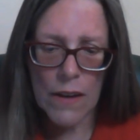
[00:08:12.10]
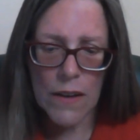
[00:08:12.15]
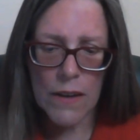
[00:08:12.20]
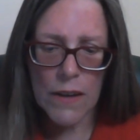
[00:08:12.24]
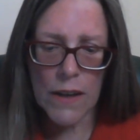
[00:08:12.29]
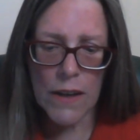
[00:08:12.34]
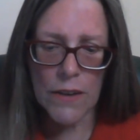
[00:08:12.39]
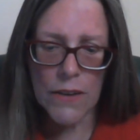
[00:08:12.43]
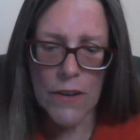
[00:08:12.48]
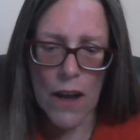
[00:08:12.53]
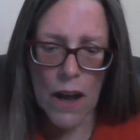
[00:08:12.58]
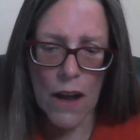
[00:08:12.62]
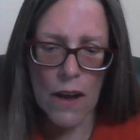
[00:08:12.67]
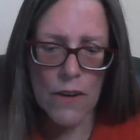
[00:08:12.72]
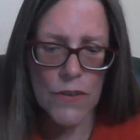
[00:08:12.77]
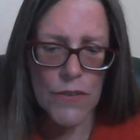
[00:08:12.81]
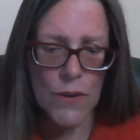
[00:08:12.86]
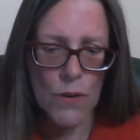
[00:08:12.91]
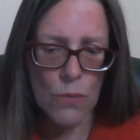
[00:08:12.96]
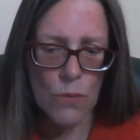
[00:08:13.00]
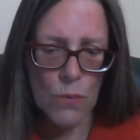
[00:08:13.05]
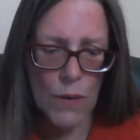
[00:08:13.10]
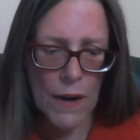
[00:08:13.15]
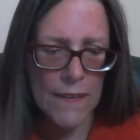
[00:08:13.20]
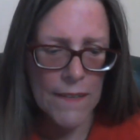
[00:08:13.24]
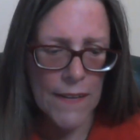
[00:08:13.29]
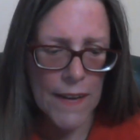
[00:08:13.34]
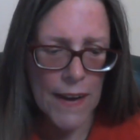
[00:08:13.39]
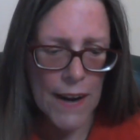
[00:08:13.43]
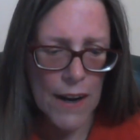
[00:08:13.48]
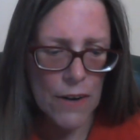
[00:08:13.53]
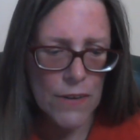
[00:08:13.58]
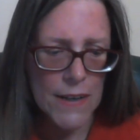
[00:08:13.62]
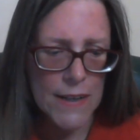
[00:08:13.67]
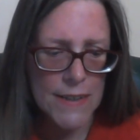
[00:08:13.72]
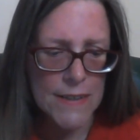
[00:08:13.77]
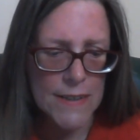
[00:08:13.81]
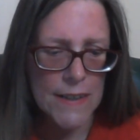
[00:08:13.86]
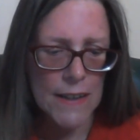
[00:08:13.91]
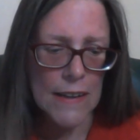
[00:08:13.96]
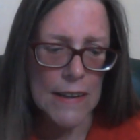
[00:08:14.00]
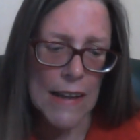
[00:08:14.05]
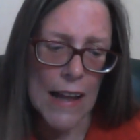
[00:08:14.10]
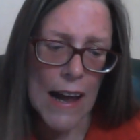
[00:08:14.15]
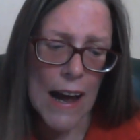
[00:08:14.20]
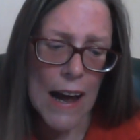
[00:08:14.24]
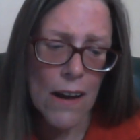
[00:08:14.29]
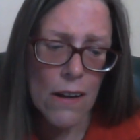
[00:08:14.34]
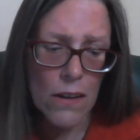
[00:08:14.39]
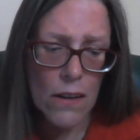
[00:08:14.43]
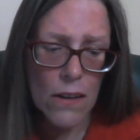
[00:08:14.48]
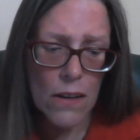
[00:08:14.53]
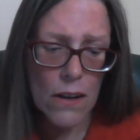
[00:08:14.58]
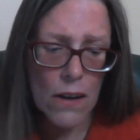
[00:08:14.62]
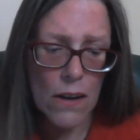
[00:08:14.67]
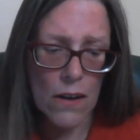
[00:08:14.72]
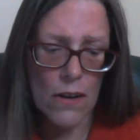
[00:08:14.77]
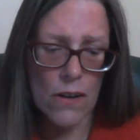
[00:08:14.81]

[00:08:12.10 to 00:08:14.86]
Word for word: You know that when there is a lull